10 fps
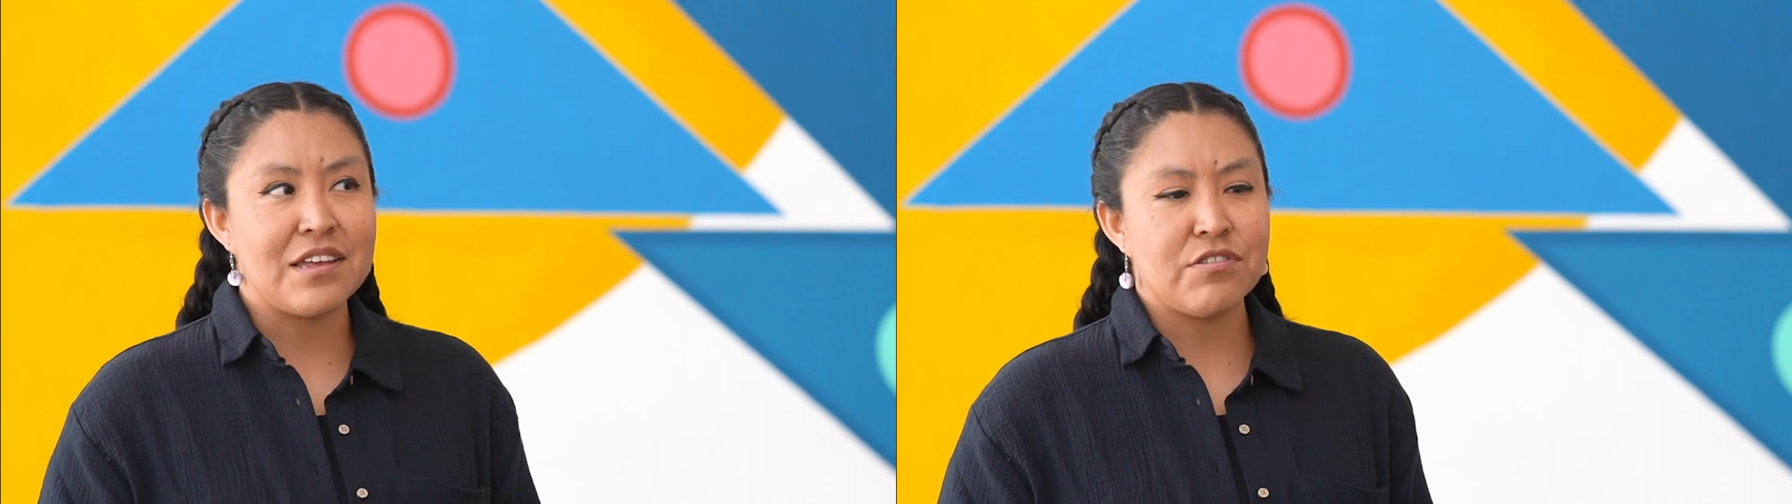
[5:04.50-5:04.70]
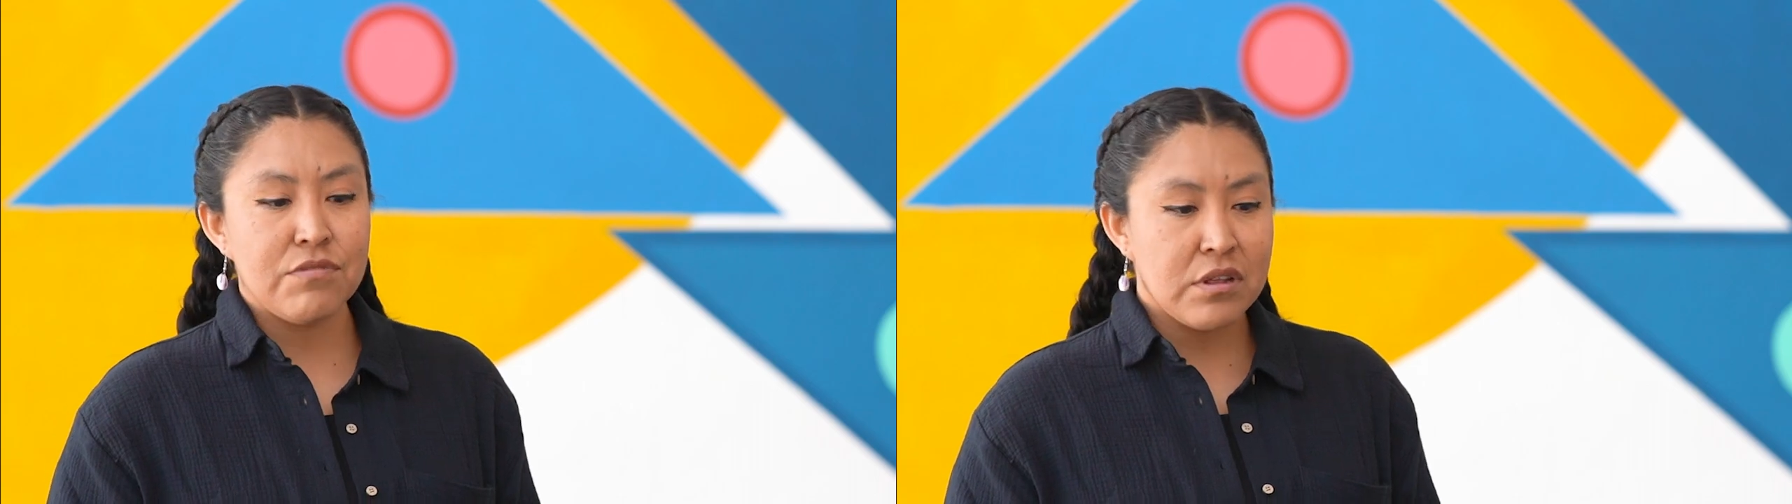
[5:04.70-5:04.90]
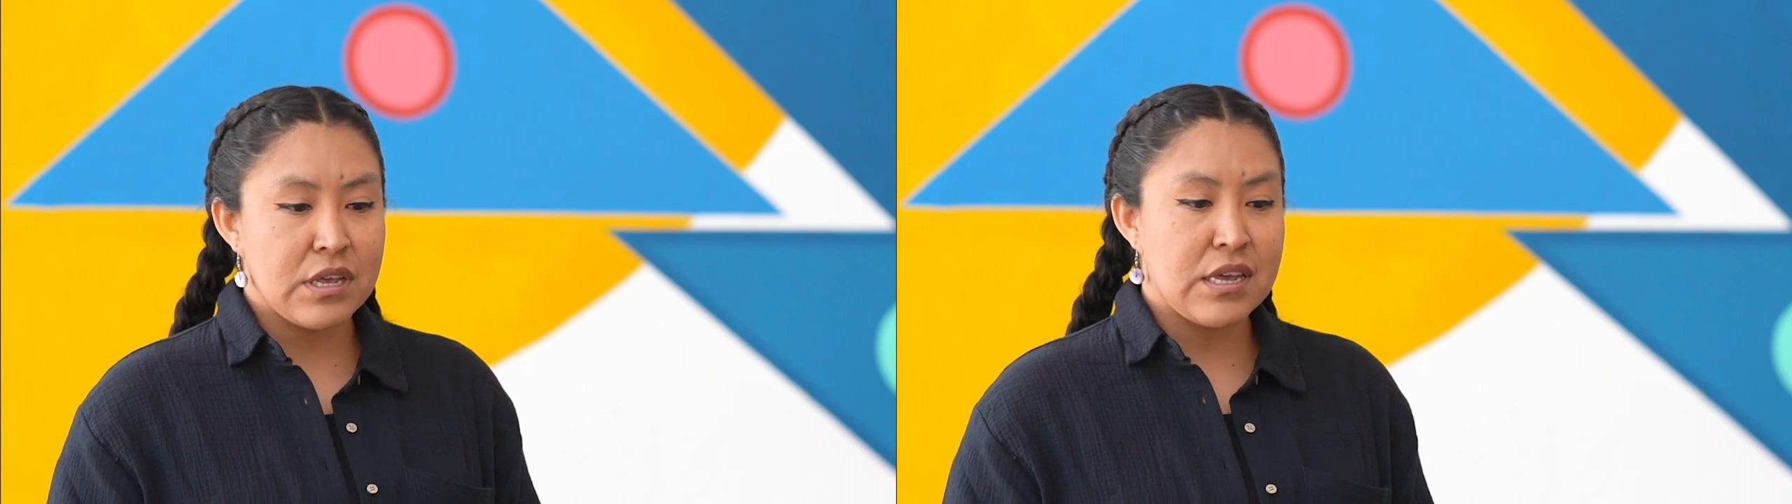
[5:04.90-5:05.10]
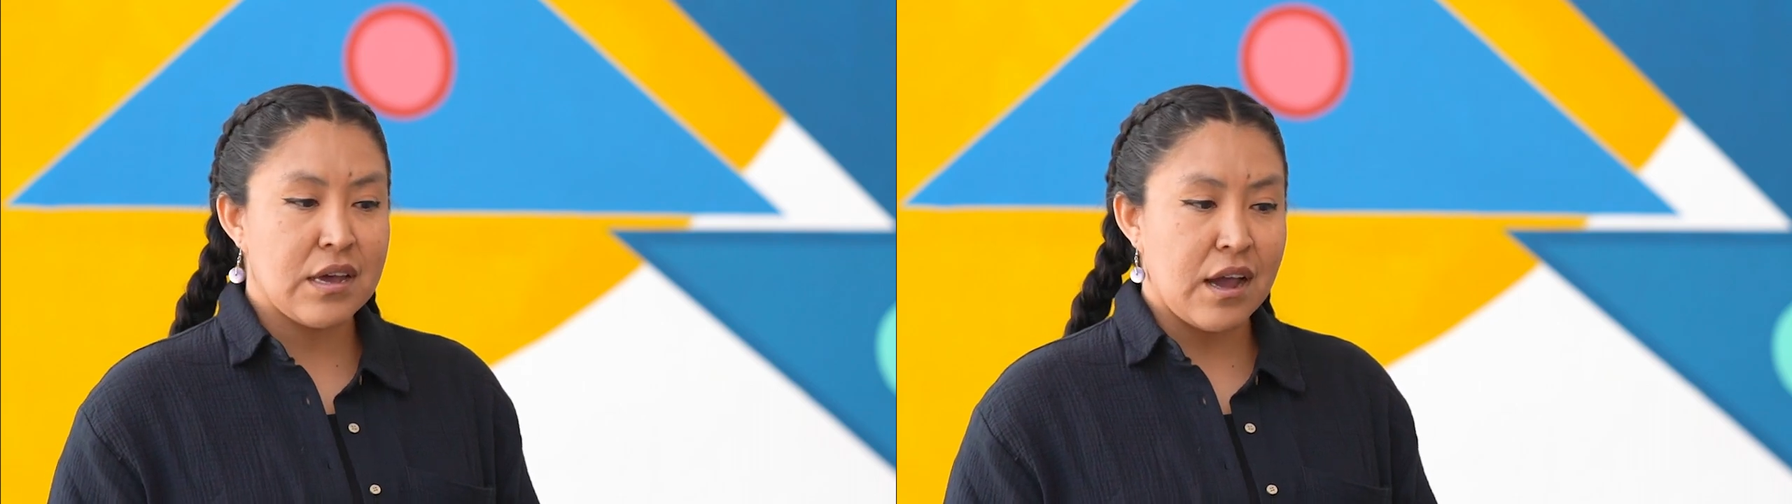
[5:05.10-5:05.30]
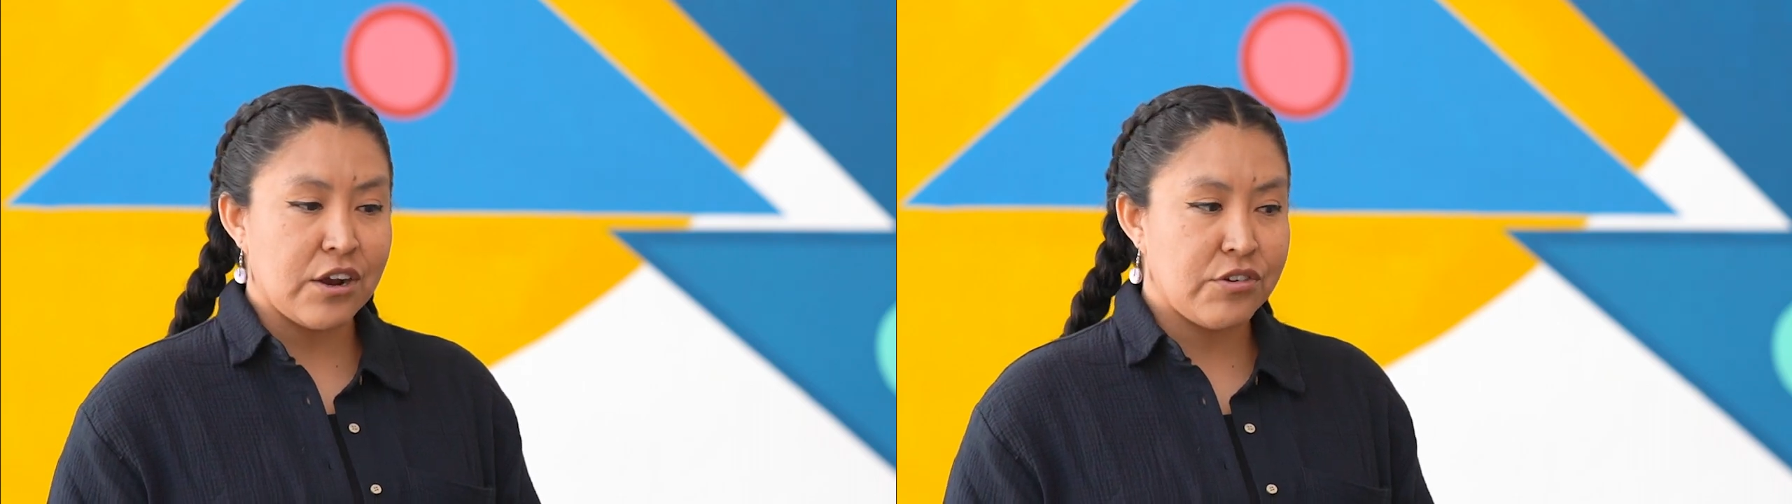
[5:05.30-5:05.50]
that's really
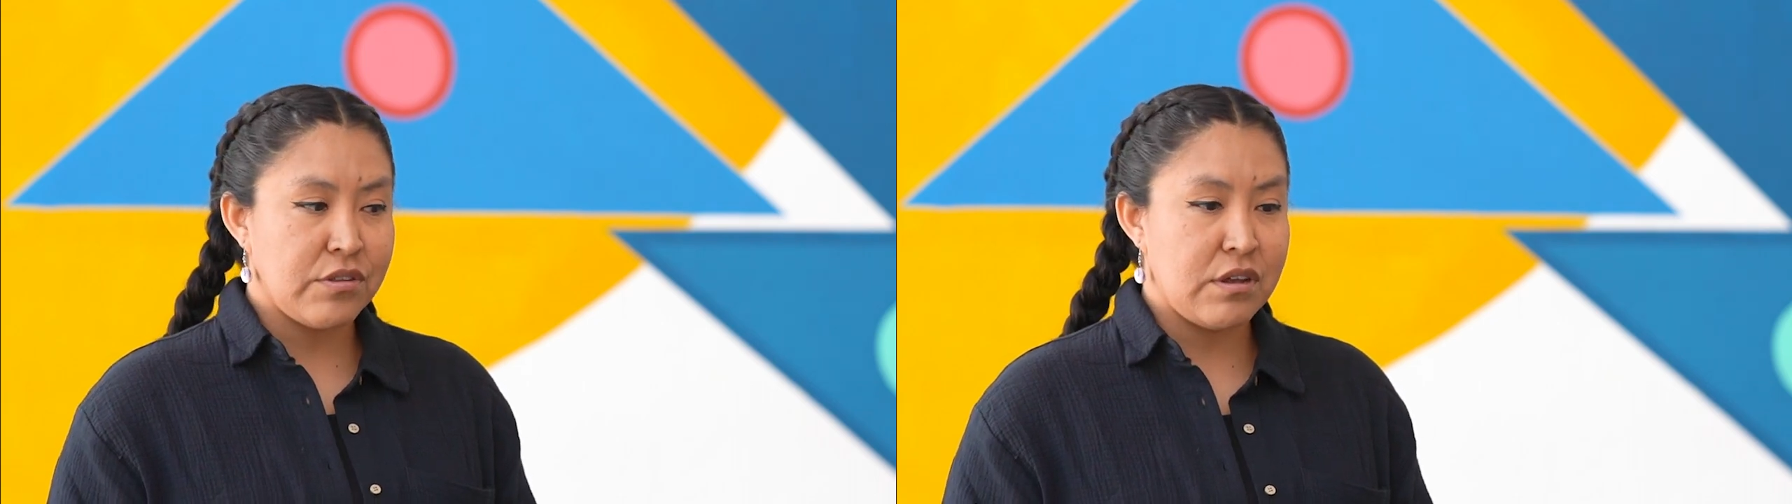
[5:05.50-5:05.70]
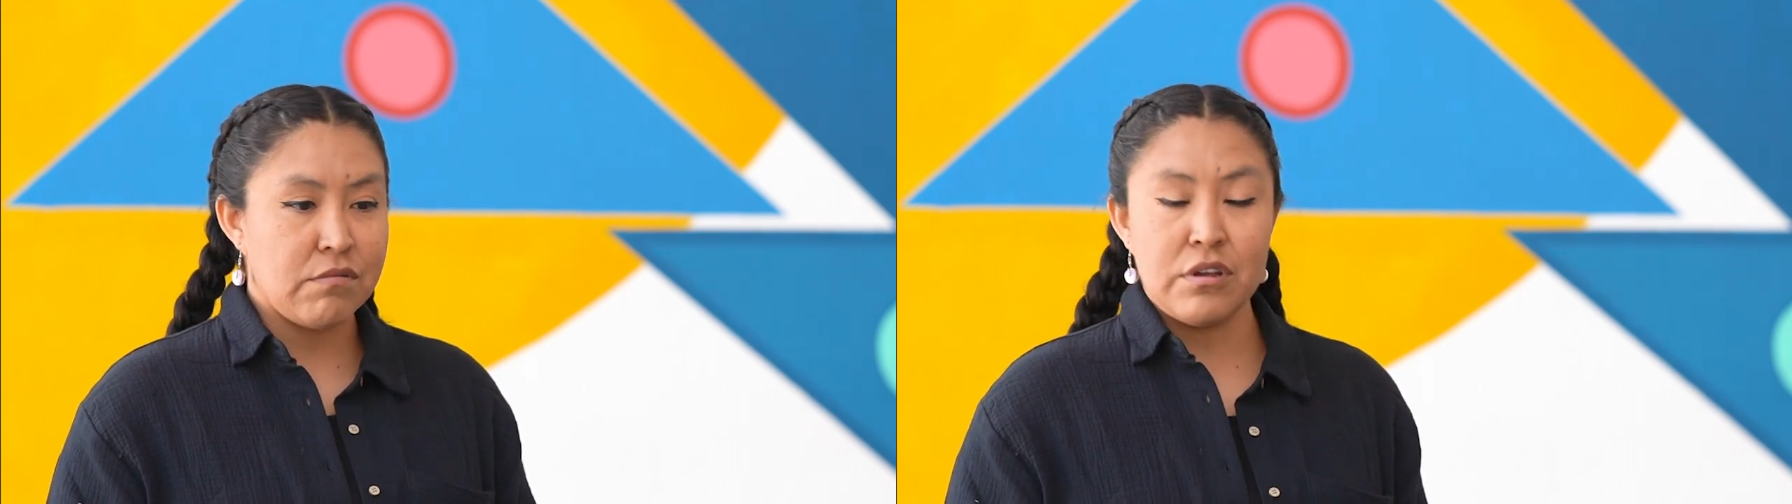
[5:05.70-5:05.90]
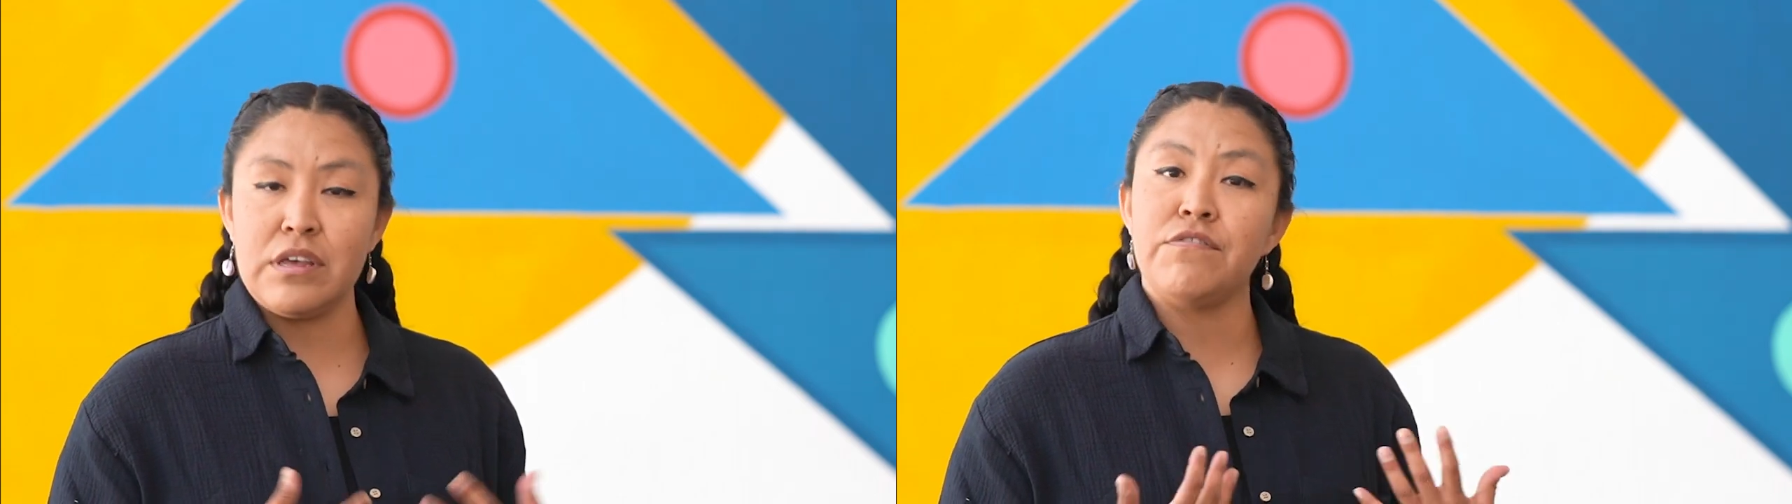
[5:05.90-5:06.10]
actually really